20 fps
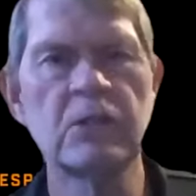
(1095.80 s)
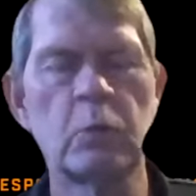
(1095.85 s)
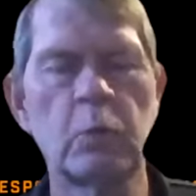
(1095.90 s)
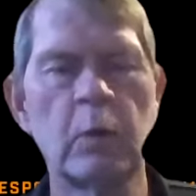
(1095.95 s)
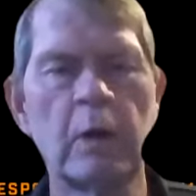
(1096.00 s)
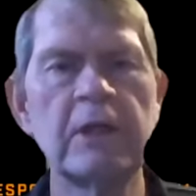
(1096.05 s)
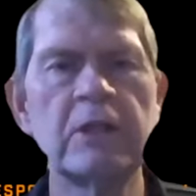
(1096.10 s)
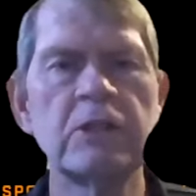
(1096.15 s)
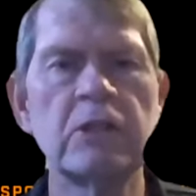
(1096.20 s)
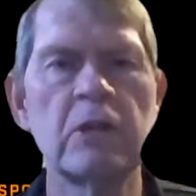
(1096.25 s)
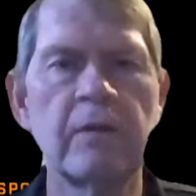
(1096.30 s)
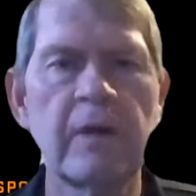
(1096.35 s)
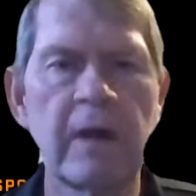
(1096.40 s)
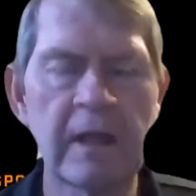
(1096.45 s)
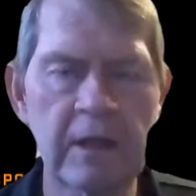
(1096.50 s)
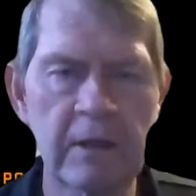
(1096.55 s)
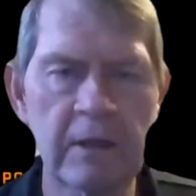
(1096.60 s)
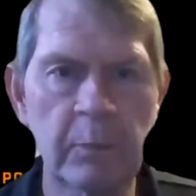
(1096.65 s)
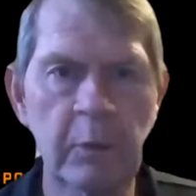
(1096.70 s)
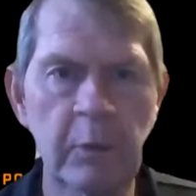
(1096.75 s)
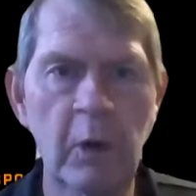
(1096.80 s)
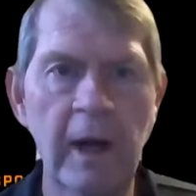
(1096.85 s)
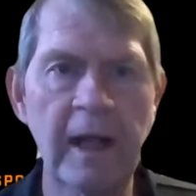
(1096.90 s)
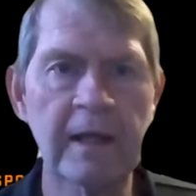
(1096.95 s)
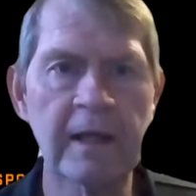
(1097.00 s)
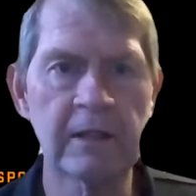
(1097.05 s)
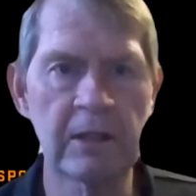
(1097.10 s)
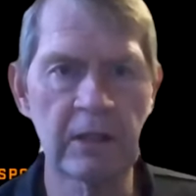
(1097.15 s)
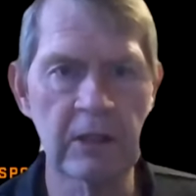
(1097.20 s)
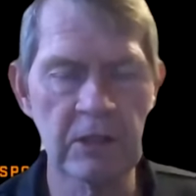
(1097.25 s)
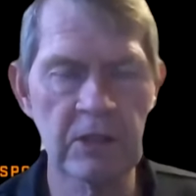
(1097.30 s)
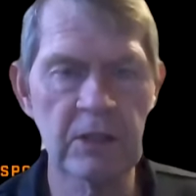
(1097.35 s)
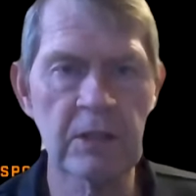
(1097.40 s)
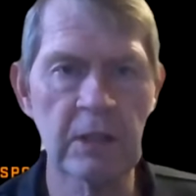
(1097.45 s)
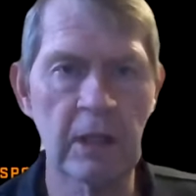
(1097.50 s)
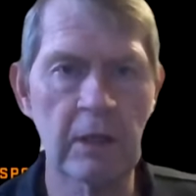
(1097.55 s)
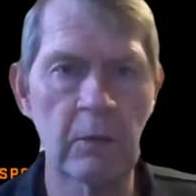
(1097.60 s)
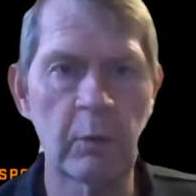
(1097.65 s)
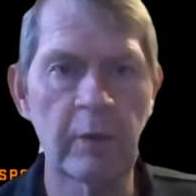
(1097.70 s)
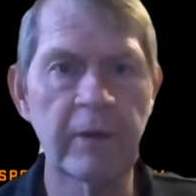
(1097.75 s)
weeks you've had to practice
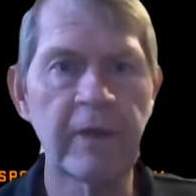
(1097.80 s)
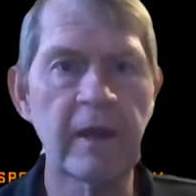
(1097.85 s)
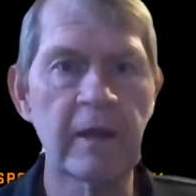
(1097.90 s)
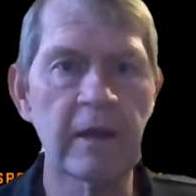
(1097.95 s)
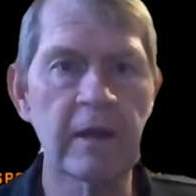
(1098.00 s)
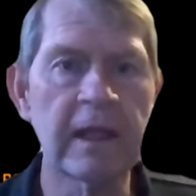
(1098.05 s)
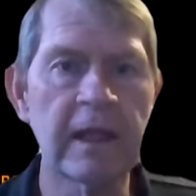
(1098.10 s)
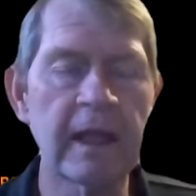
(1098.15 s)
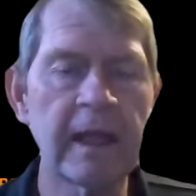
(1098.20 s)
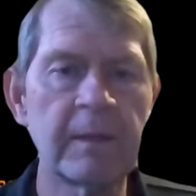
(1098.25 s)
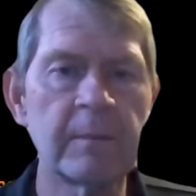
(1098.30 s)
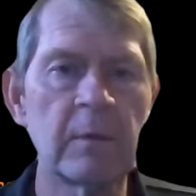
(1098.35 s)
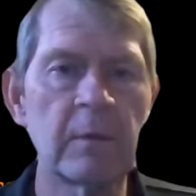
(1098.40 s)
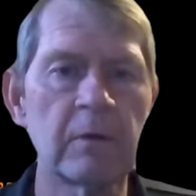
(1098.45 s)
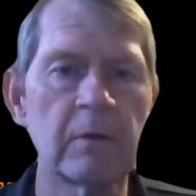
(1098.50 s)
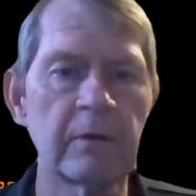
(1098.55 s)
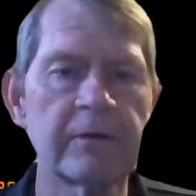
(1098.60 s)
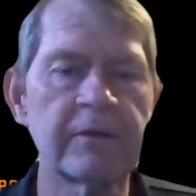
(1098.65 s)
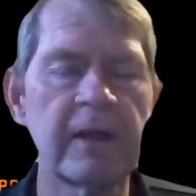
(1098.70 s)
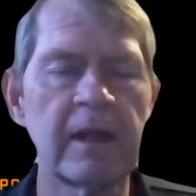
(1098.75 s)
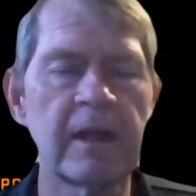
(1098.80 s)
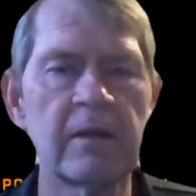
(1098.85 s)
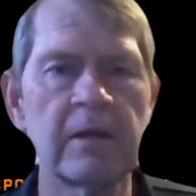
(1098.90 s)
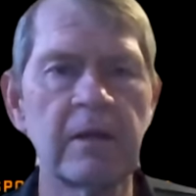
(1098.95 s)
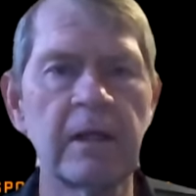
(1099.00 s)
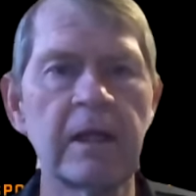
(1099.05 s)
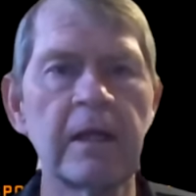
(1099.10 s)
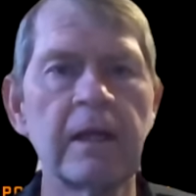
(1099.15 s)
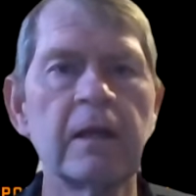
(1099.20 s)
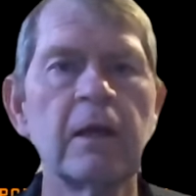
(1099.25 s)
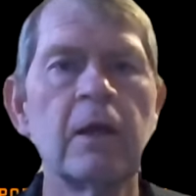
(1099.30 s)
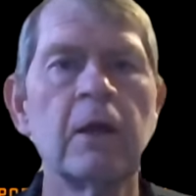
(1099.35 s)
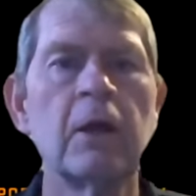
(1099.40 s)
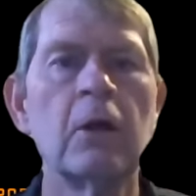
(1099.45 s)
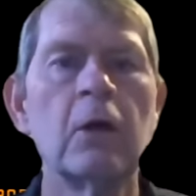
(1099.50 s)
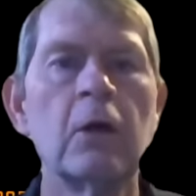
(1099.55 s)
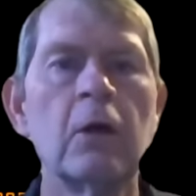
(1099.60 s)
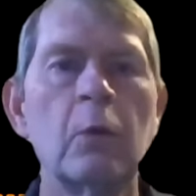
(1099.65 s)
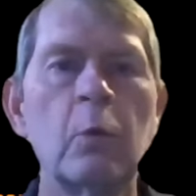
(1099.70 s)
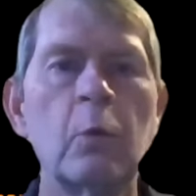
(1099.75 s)
without a game on a Saturday,
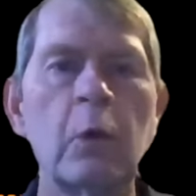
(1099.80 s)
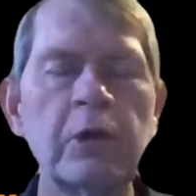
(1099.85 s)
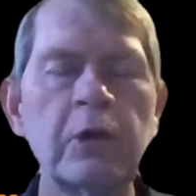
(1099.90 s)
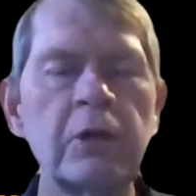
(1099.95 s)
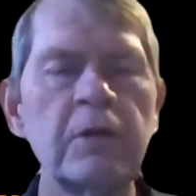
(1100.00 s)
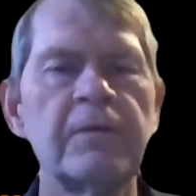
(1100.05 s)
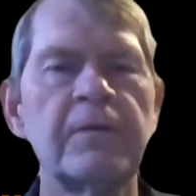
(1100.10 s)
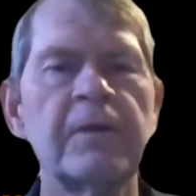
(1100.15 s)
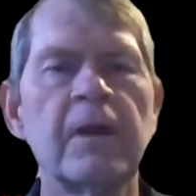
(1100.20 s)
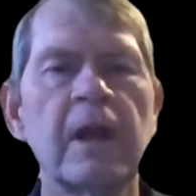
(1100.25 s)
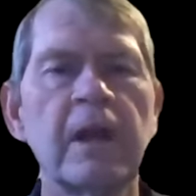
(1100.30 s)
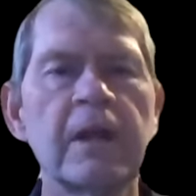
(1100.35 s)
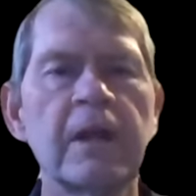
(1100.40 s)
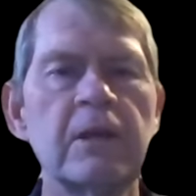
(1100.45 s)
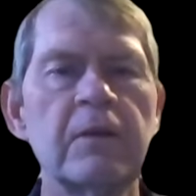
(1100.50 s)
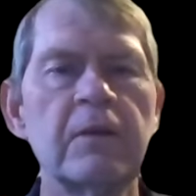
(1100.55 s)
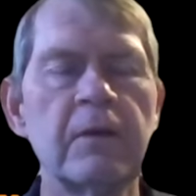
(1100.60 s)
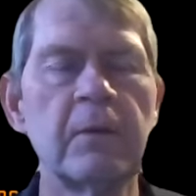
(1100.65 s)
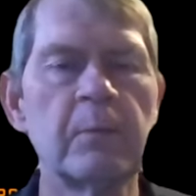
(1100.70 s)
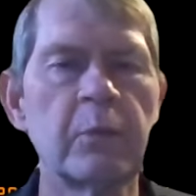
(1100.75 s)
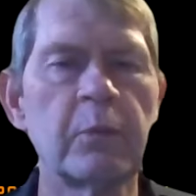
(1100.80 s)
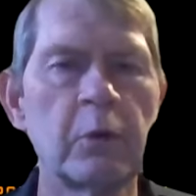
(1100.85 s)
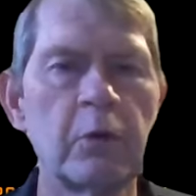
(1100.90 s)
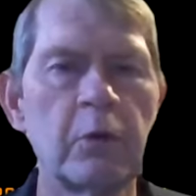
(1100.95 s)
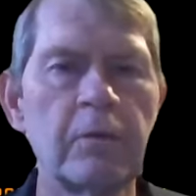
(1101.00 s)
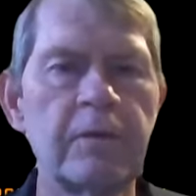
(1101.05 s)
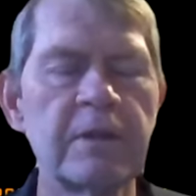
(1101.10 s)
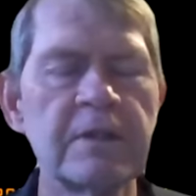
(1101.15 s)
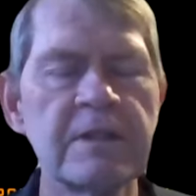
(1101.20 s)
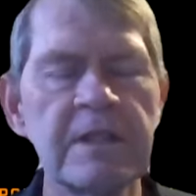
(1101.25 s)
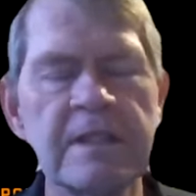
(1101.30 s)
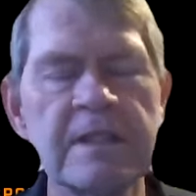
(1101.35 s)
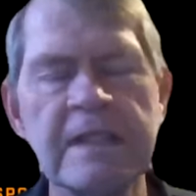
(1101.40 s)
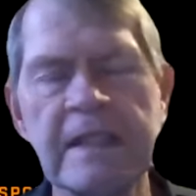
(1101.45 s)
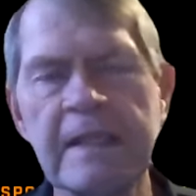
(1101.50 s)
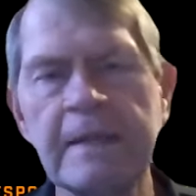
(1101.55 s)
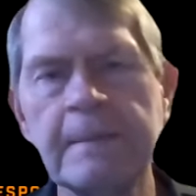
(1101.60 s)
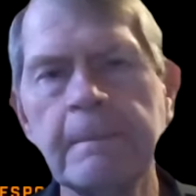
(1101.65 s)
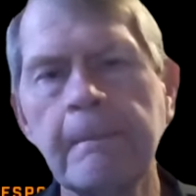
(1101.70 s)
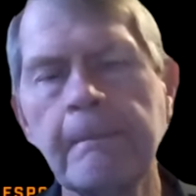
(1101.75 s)
where do you feel like you've improved as a
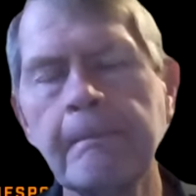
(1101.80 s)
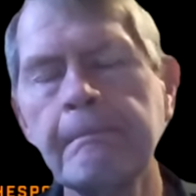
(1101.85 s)
team?